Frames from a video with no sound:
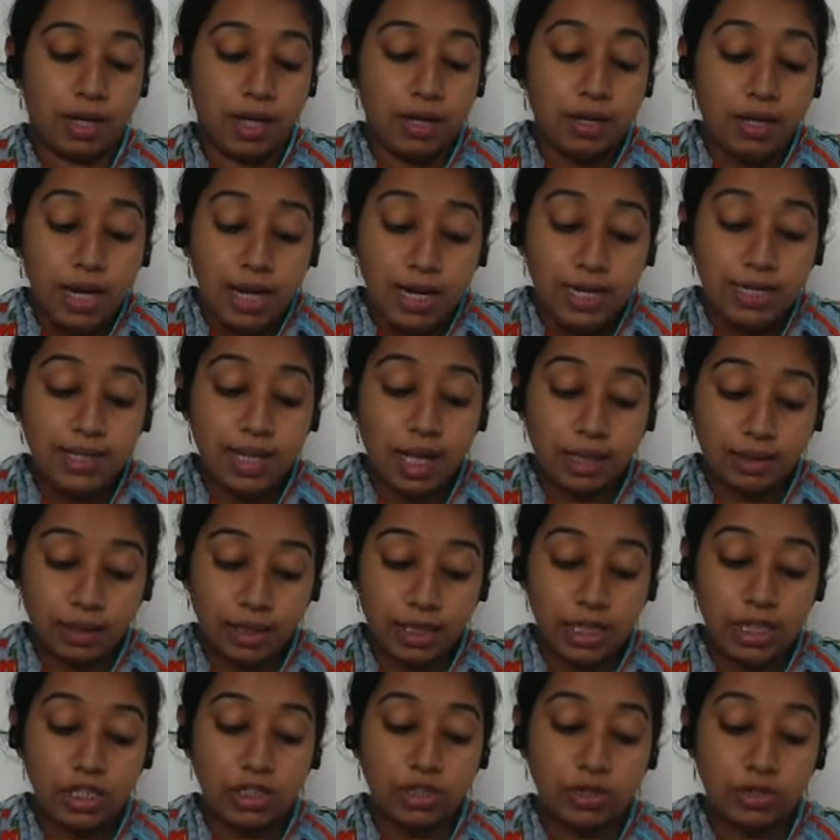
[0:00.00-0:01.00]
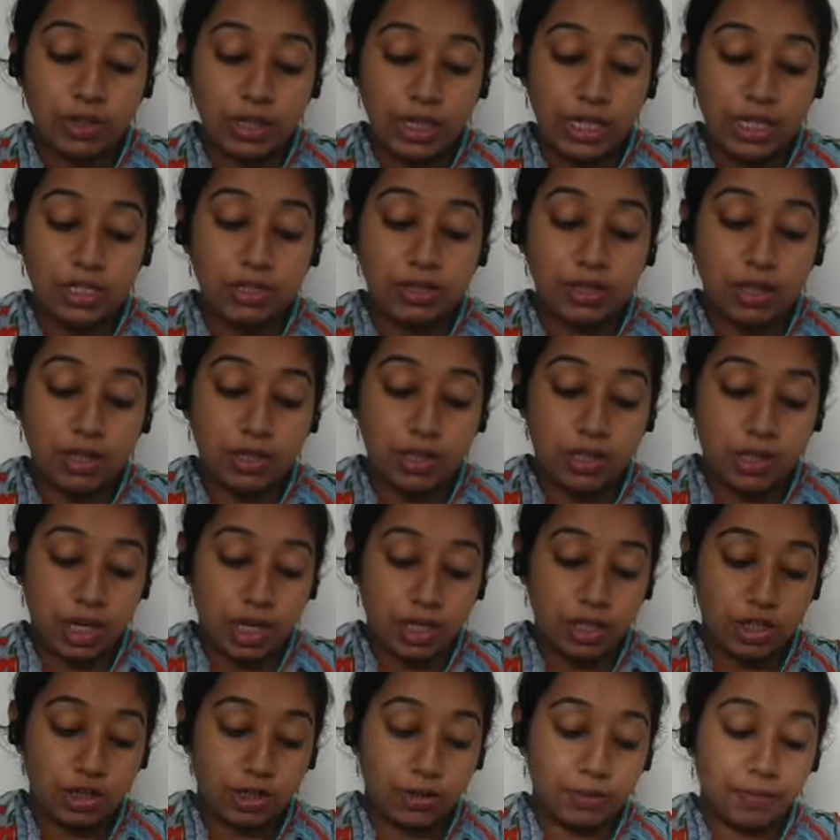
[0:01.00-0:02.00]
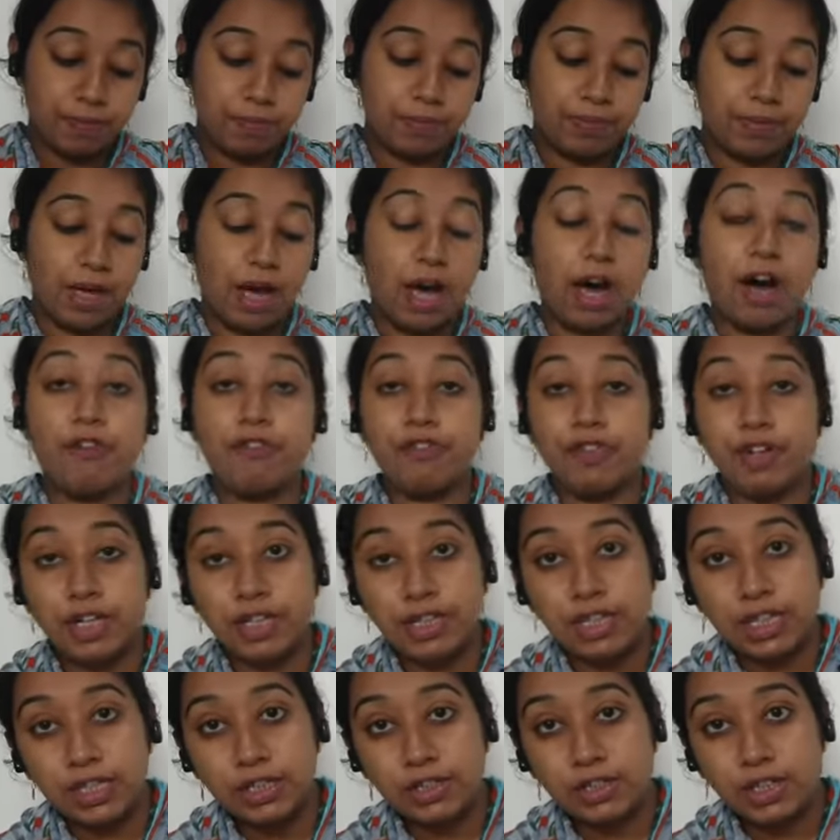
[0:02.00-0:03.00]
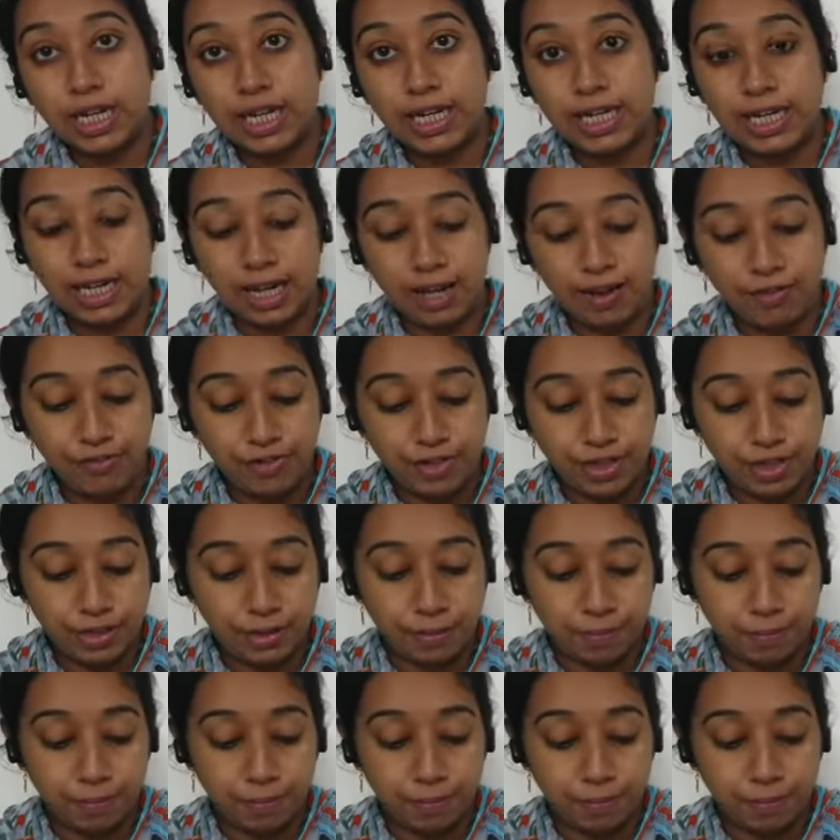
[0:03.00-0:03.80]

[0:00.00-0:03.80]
Did Satish reach the station after the train left?